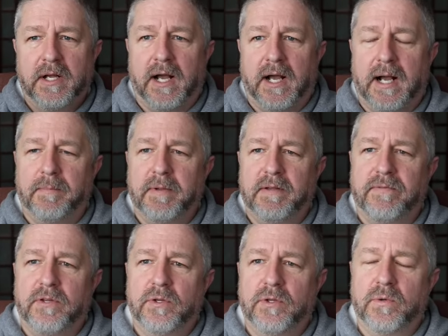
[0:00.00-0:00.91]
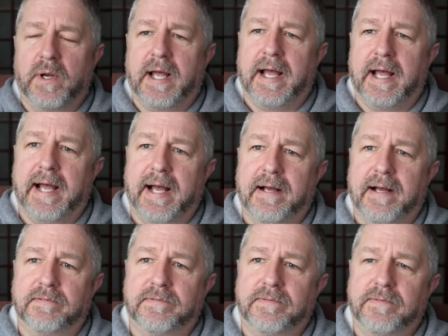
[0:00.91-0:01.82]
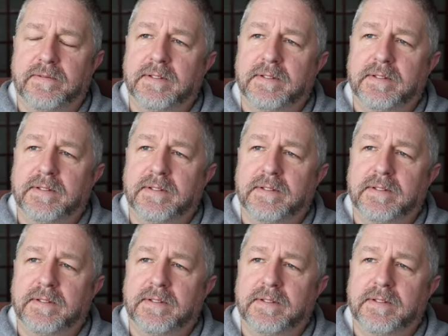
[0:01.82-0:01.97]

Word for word: Um, if you have,